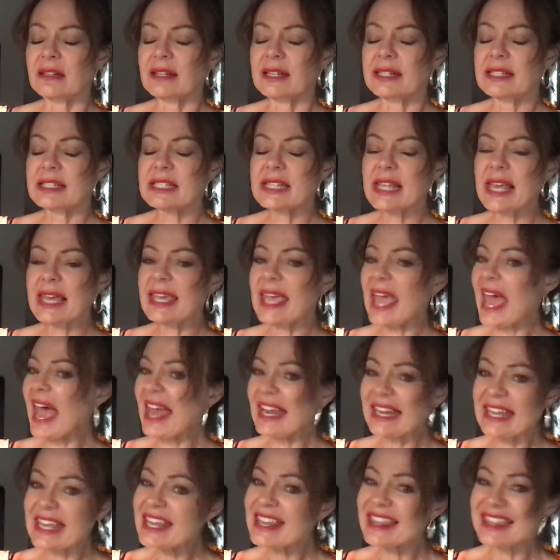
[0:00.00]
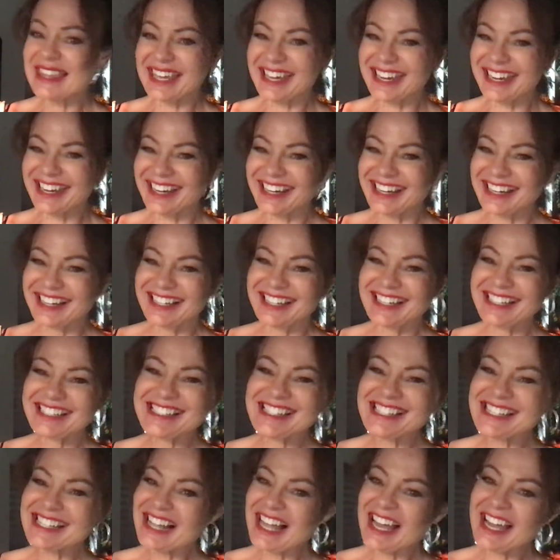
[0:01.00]
it's like anything.
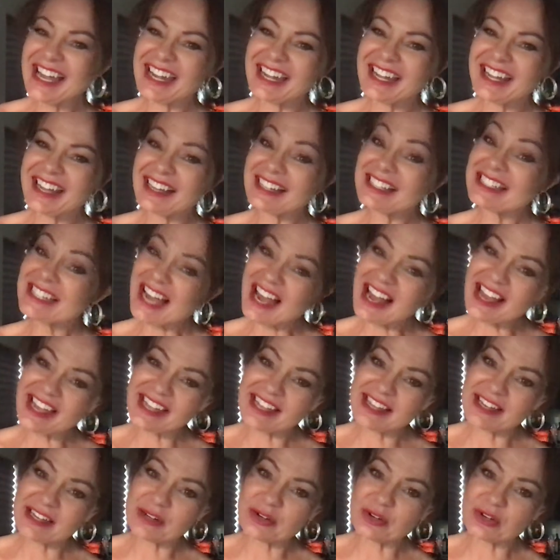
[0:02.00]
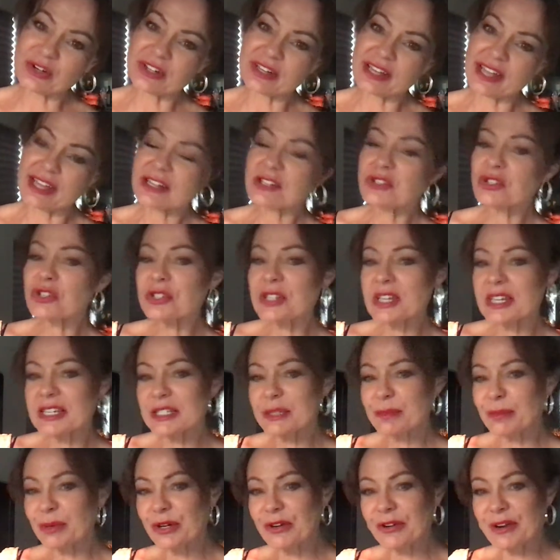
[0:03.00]
It's like a diet or an
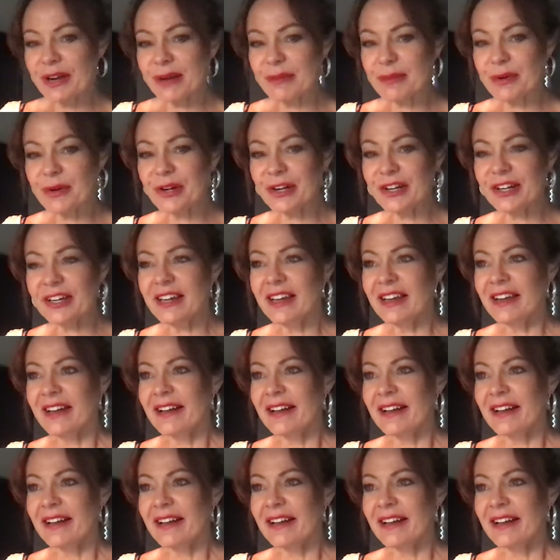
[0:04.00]
exercise program or